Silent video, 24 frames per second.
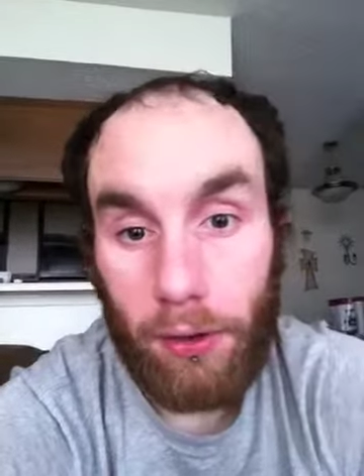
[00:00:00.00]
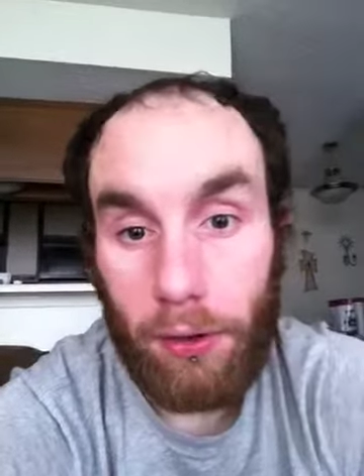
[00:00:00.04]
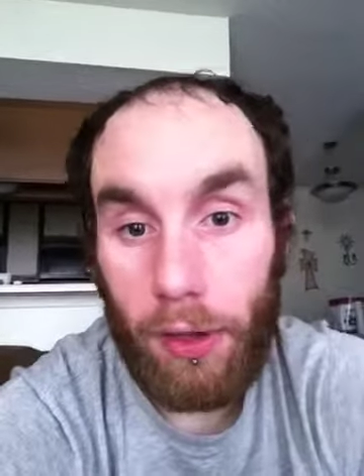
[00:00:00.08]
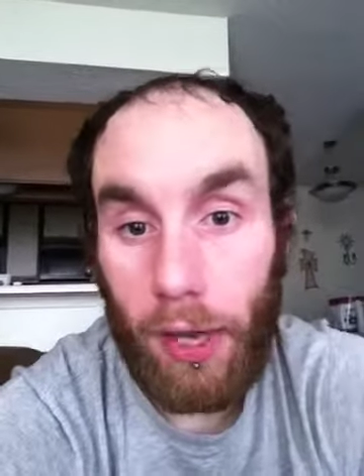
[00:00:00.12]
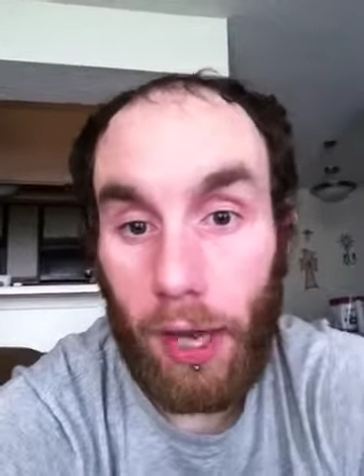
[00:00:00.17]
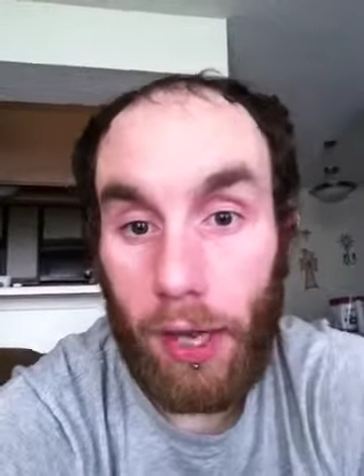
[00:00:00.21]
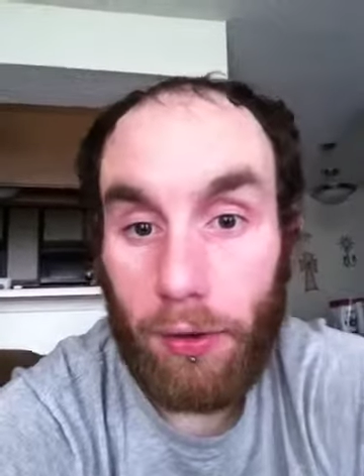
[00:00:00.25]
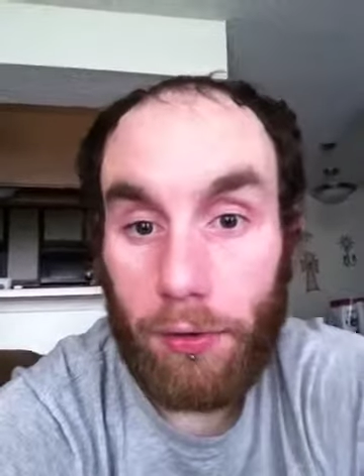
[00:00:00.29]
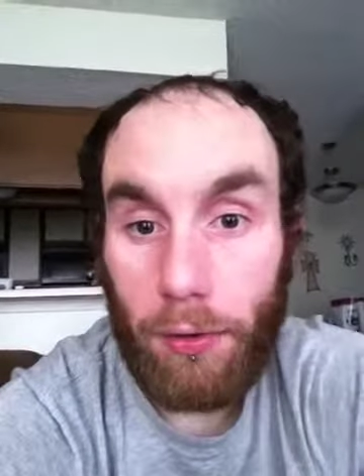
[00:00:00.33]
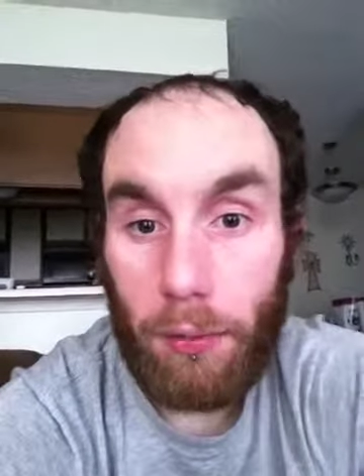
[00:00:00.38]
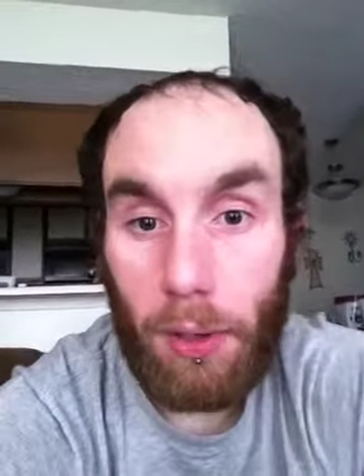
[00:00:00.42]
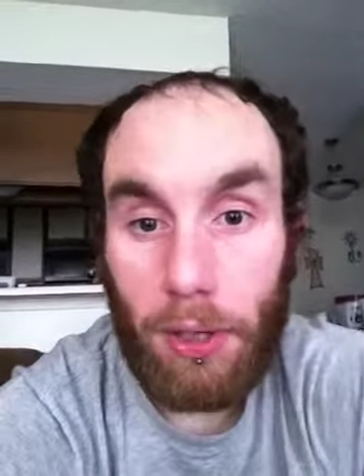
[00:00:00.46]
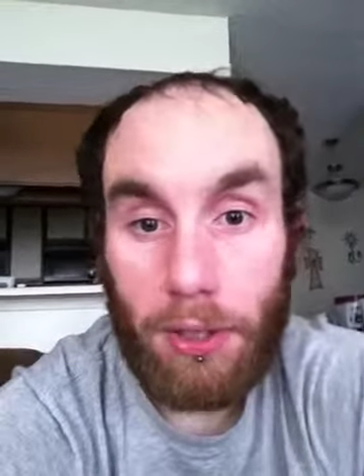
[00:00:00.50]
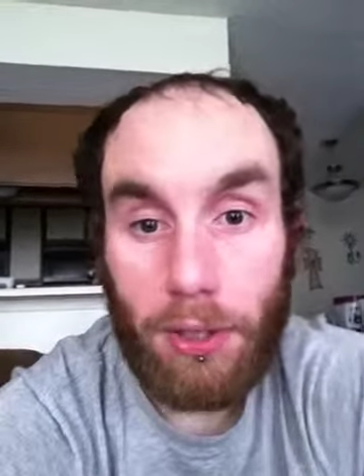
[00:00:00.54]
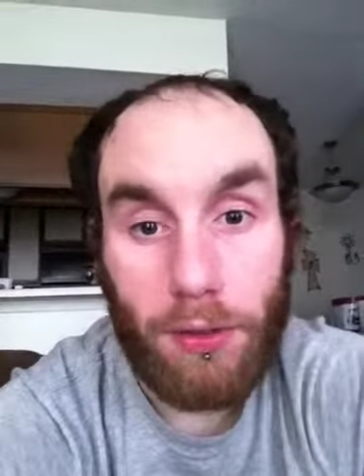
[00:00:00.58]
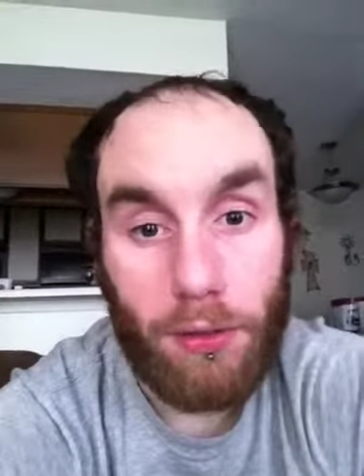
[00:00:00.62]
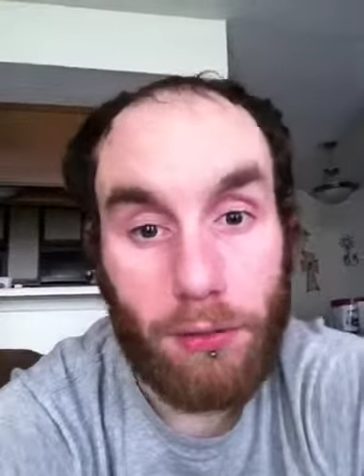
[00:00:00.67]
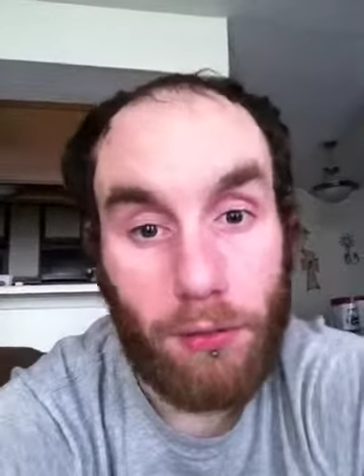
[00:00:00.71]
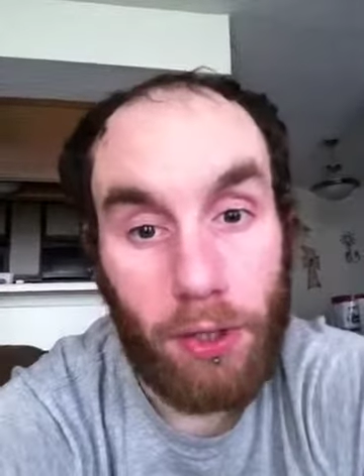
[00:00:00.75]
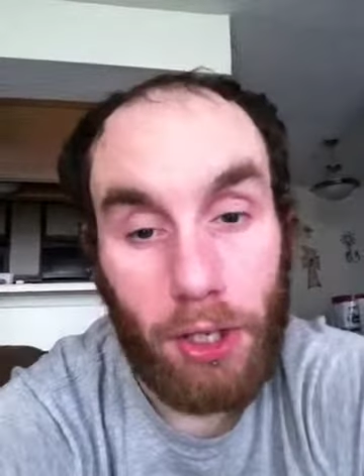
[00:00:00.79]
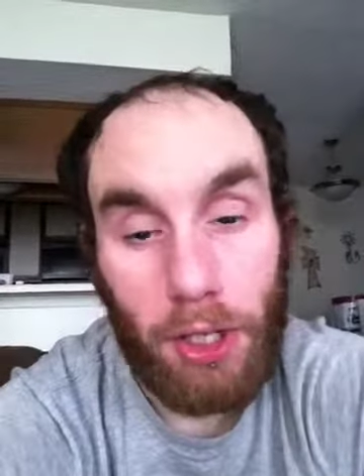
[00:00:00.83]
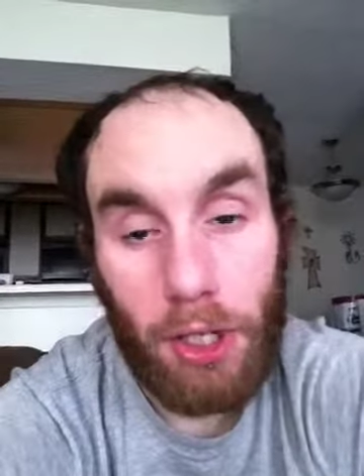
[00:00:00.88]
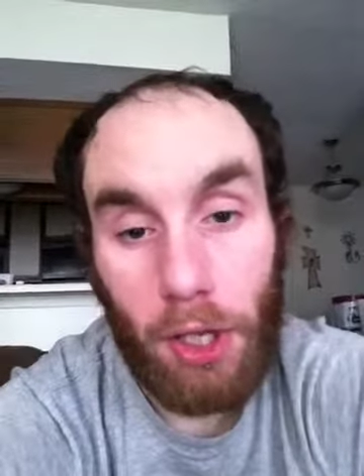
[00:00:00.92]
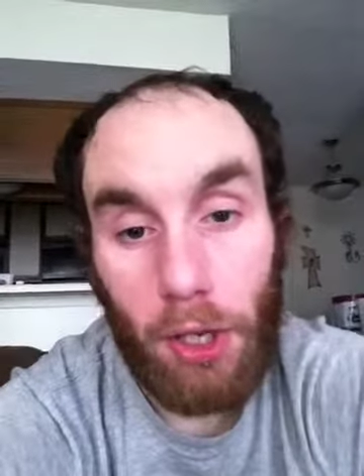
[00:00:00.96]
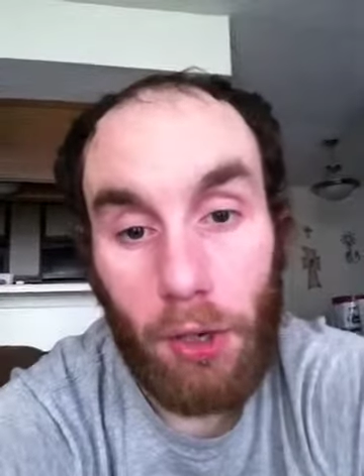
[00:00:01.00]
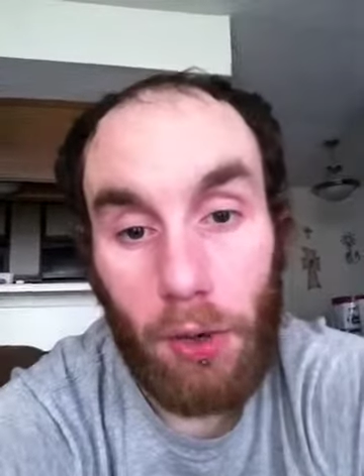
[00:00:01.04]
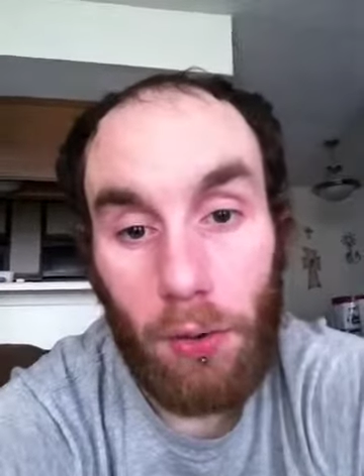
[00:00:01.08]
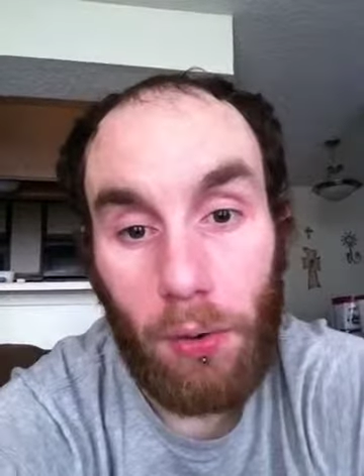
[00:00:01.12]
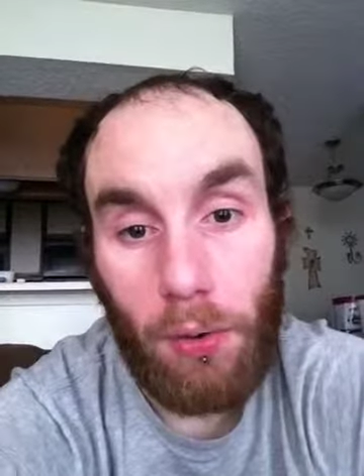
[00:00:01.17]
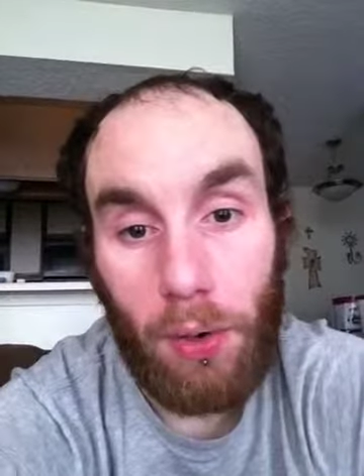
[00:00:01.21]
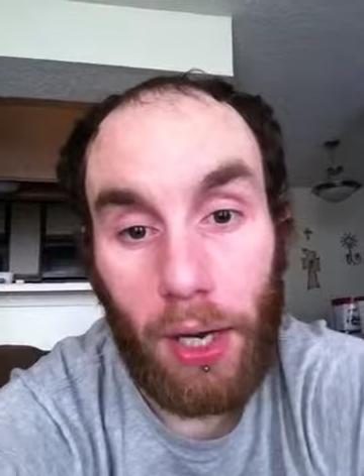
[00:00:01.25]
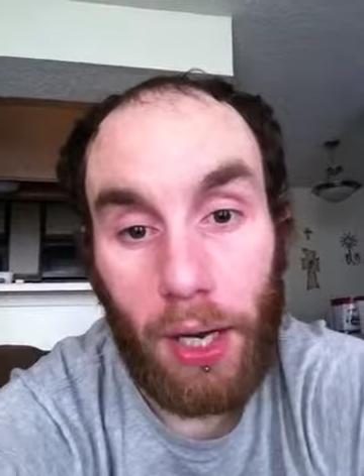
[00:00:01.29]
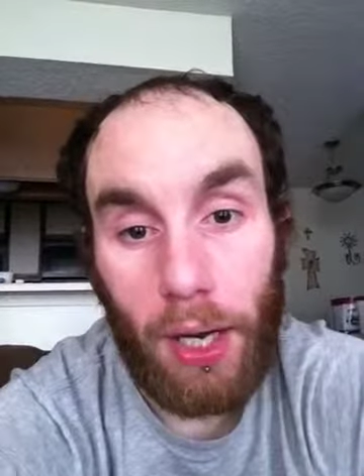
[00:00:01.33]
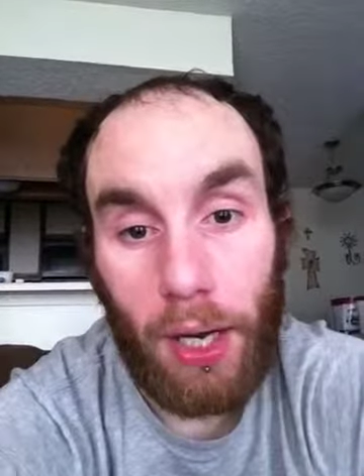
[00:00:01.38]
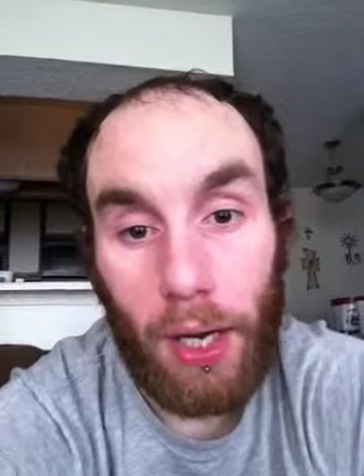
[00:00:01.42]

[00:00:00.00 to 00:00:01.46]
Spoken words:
you guys for watching this video,